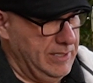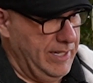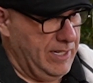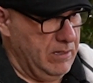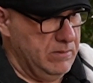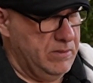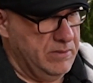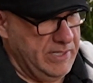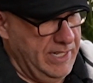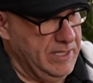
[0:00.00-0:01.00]

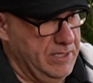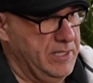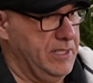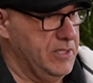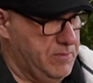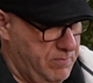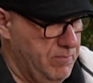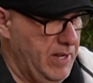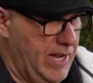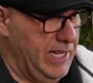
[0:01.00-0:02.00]
like in like this
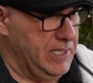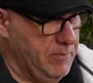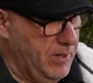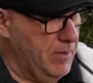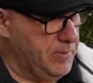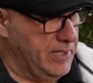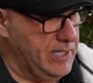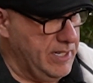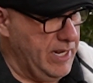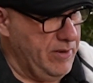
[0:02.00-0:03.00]
highly
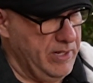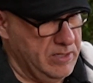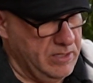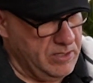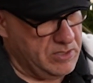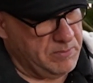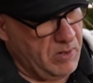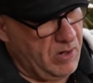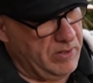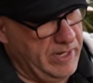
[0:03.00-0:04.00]
populated area to this
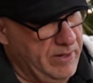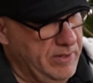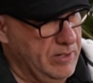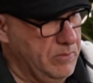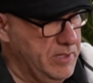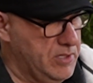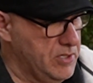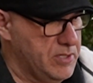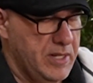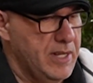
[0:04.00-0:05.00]
small area with
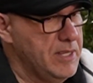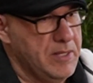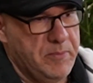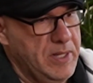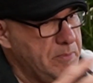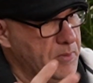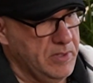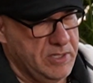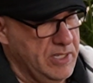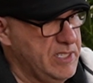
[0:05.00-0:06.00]
just the people.
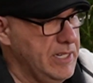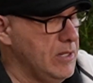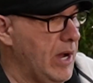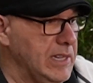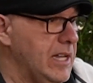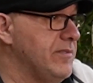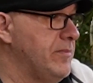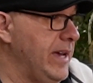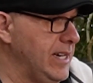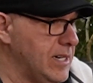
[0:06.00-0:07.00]
It's just, you know, I love
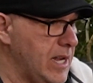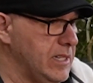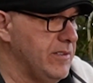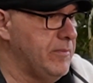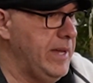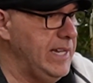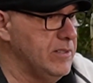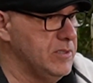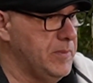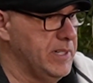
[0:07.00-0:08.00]
Maine and I love
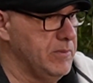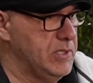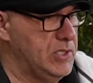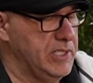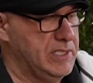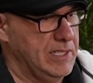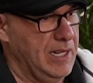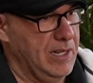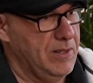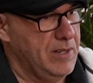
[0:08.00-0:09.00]
Mainers, but it was just,
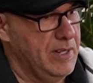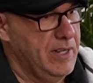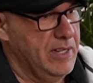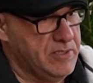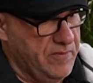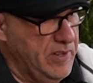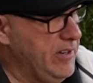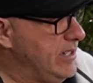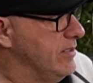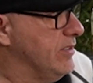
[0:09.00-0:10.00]
it's a
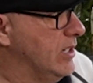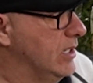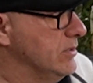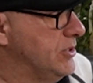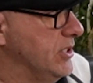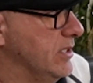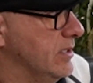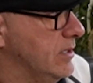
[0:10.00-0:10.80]
very different culture.